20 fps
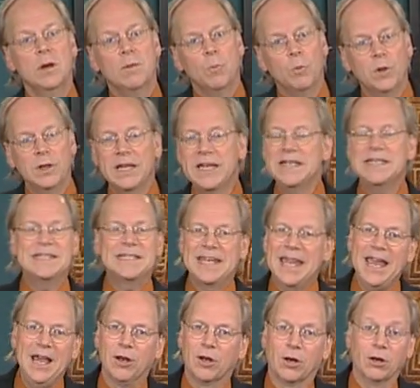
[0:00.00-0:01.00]
will lead
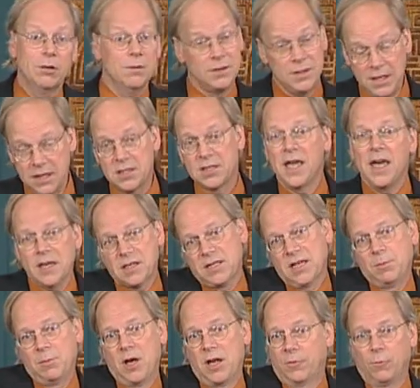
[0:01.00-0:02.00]
Taylor, the exact
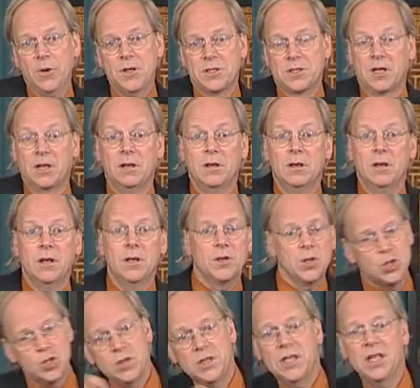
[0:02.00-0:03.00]
same line of reasoning, to
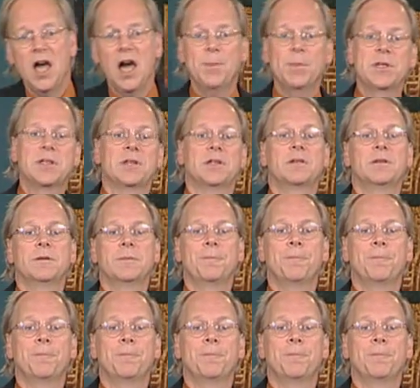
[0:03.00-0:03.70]
choose the opposite.